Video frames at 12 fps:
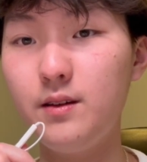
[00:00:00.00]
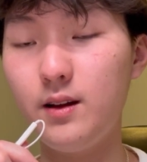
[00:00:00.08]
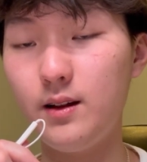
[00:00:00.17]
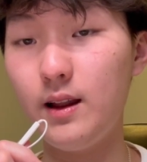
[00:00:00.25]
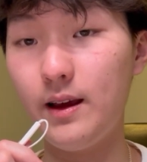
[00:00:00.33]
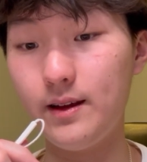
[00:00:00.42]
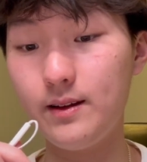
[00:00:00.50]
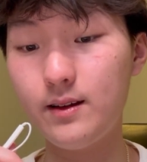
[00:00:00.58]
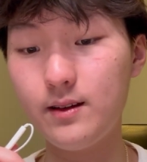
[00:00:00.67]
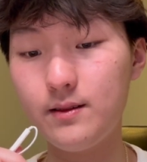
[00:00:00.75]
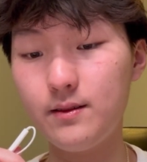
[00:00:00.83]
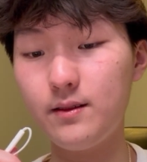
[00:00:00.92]
like,
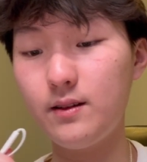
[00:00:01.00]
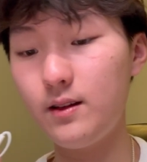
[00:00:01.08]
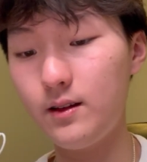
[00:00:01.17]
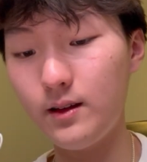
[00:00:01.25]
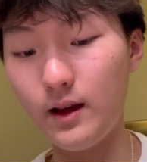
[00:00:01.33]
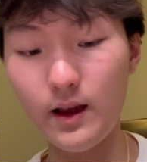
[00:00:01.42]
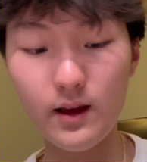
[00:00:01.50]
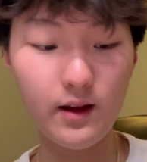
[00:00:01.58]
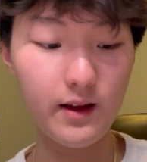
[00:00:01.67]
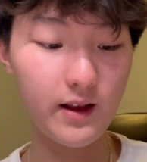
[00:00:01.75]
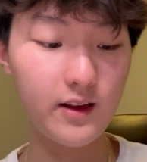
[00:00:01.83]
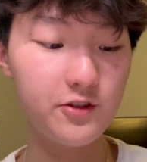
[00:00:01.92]

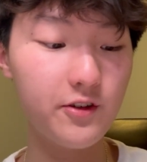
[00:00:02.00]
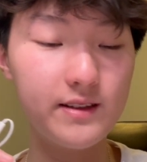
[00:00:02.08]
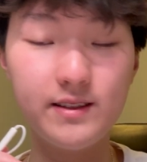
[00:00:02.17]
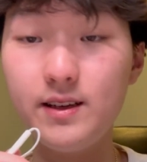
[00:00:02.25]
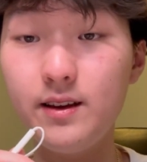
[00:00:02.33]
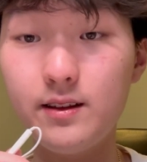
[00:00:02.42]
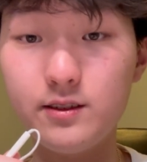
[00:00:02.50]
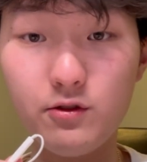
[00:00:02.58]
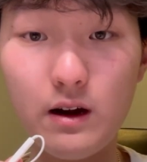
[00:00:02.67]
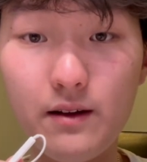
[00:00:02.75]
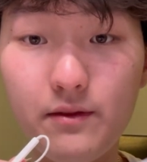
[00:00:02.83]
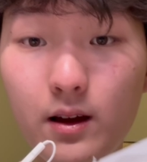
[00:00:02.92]
as you can see in this
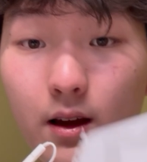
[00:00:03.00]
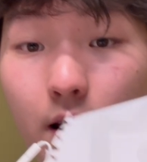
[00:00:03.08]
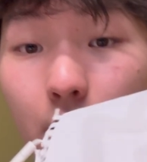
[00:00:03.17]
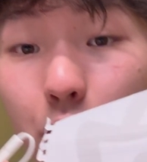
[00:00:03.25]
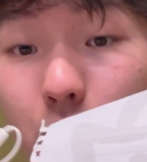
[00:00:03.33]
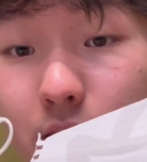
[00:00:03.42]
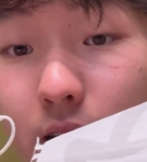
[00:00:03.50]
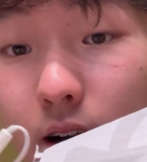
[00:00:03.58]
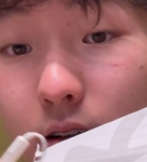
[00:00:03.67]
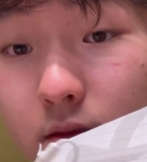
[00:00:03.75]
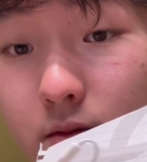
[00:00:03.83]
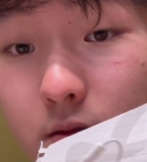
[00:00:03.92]
graph,
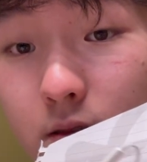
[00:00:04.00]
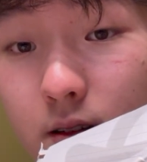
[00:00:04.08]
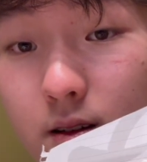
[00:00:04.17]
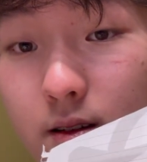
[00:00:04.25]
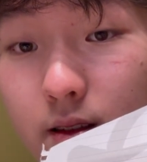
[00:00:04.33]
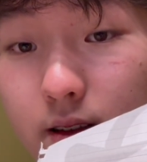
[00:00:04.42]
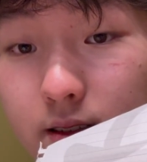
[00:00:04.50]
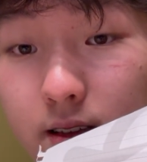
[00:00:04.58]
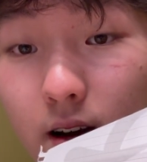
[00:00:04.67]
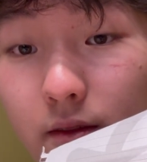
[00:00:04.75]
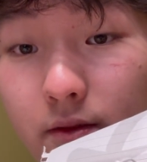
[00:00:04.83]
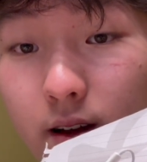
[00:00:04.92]
without the
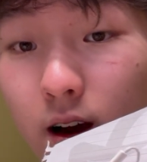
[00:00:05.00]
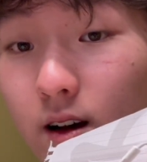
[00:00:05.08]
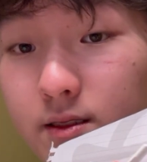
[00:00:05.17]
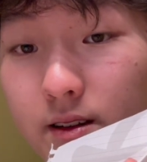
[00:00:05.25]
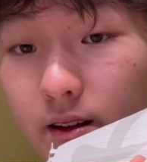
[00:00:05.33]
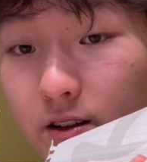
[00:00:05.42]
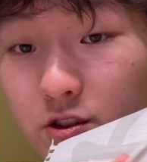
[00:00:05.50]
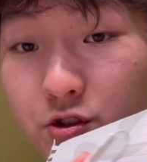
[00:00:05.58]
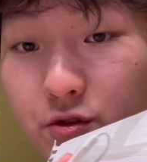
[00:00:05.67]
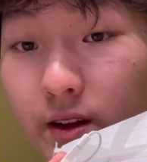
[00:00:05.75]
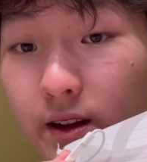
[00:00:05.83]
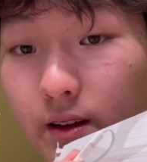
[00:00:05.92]
self constantly
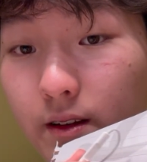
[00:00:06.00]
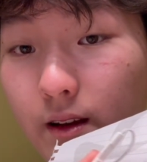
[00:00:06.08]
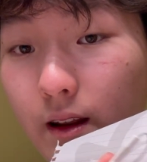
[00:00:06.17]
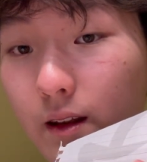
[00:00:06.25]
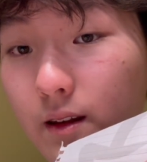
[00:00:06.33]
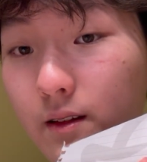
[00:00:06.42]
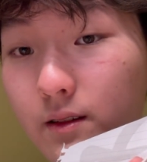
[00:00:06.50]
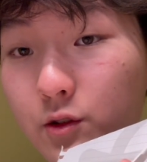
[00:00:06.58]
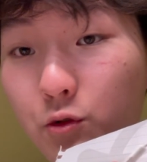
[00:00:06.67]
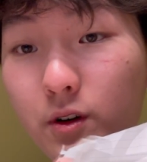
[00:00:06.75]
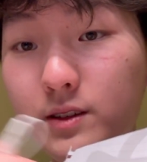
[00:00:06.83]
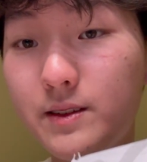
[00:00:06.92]
shooting
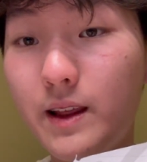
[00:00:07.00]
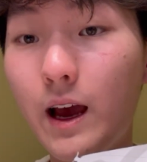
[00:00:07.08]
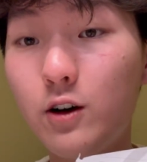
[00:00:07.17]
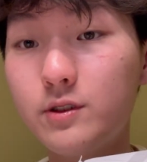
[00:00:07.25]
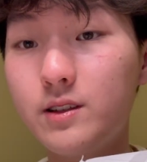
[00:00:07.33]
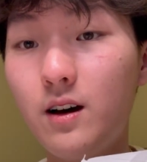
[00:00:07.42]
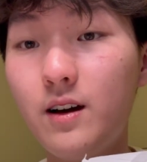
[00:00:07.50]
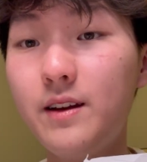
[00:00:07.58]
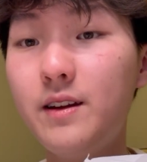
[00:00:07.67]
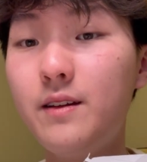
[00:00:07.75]
towards the outside,